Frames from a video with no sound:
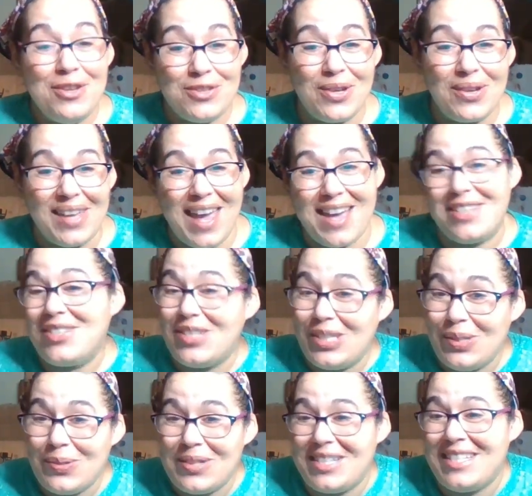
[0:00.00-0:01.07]
So yes,
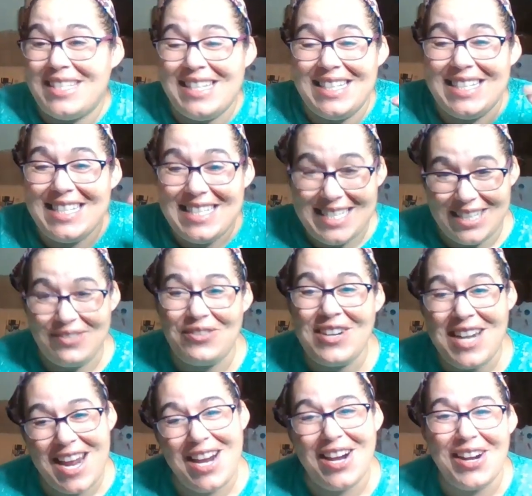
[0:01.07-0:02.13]
you are seeing a
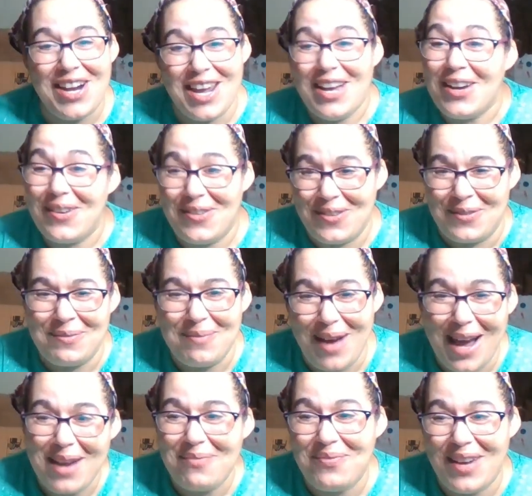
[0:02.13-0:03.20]
different area of
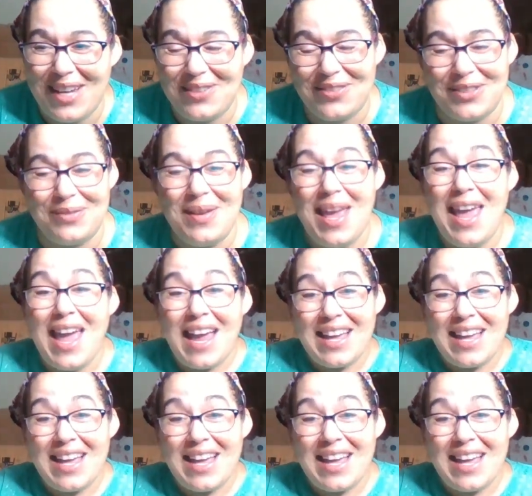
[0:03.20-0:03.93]
my bedroom.